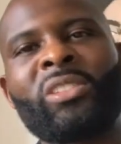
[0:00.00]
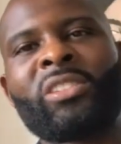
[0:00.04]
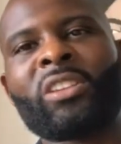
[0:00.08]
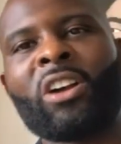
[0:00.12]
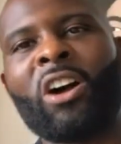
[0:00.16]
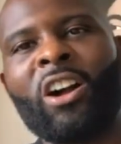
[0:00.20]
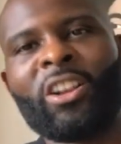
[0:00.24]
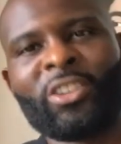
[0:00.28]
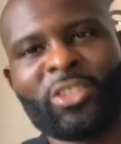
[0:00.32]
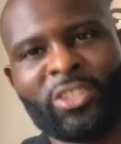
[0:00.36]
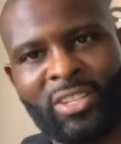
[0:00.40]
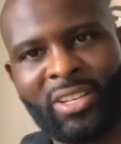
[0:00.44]

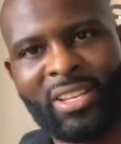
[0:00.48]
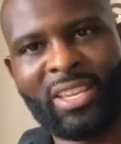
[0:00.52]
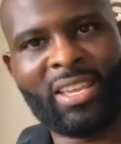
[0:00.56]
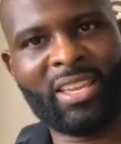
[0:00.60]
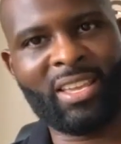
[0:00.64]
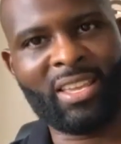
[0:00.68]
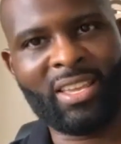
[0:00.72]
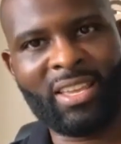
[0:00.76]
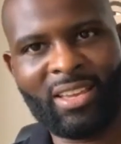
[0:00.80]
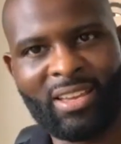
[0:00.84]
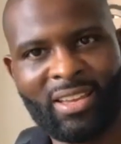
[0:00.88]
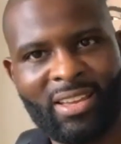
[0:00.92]
sergeant,
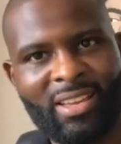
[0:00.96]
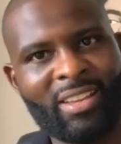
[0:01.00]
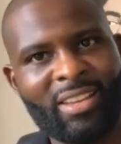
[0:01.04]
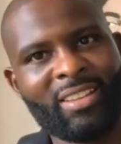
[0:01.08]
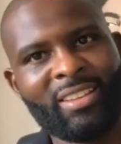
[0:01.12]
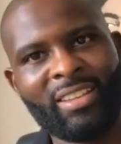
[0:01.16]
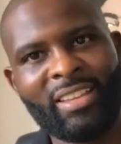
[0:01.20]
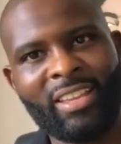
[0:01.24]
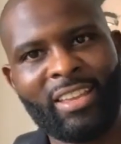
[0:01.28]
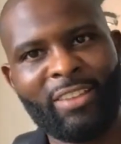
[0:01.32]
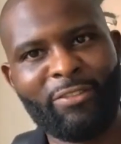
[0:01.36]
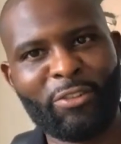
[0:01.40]

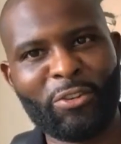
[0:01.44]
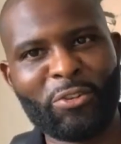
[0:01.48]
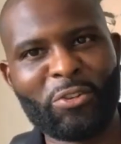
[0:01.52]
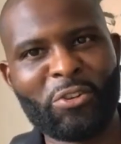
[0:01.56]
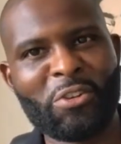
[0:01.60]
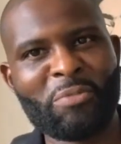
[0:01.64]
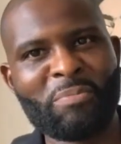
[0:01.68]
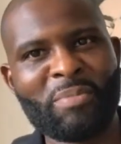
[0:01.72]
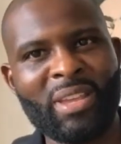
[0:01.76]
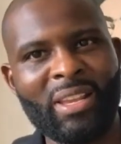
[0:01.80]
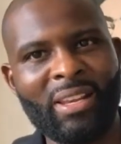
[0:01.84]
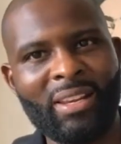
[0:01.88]
if you know
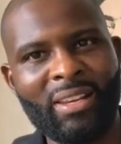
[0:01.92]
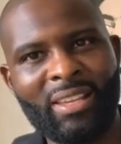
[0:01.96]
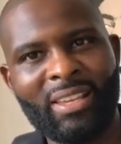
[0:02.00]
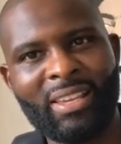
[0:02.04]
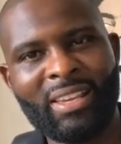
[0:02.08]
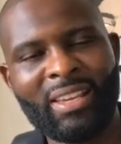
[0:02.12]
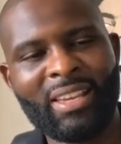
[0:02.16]
what I mean.